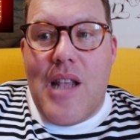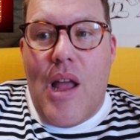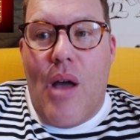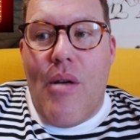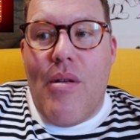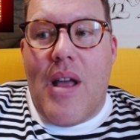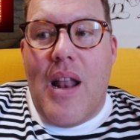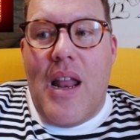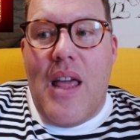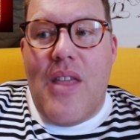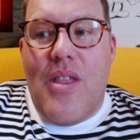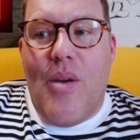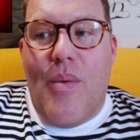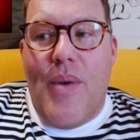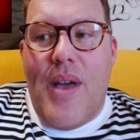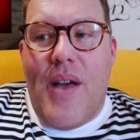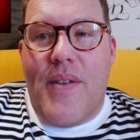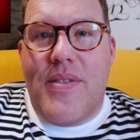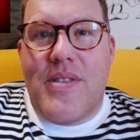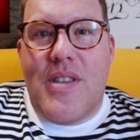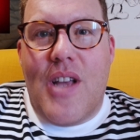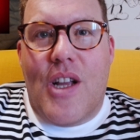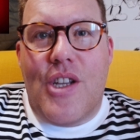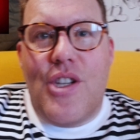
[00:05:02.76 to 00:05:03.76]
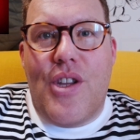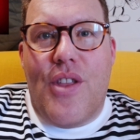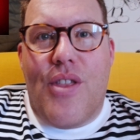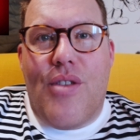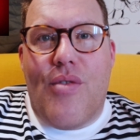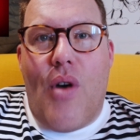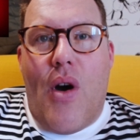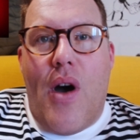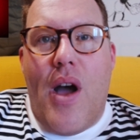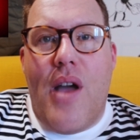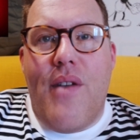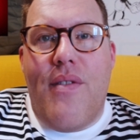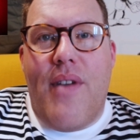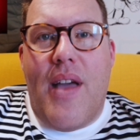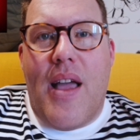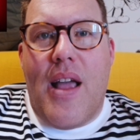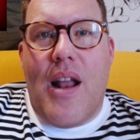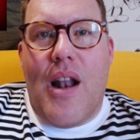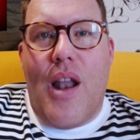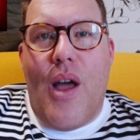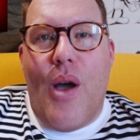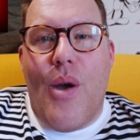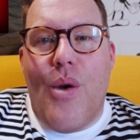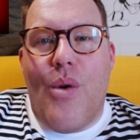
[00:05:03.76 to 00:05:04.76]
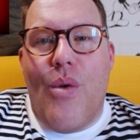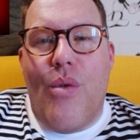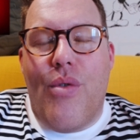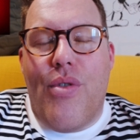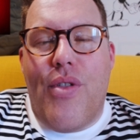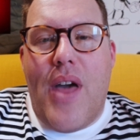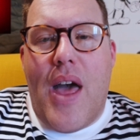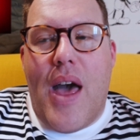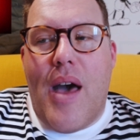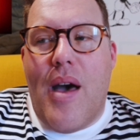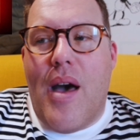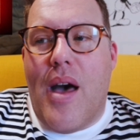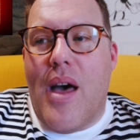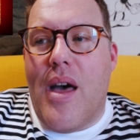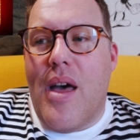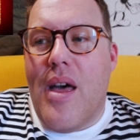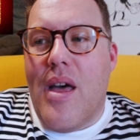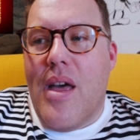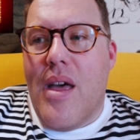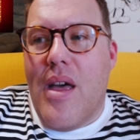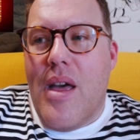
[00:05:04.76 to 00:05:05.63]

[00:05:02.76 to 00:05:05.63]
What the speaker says: locally that we have such a thriving local theatre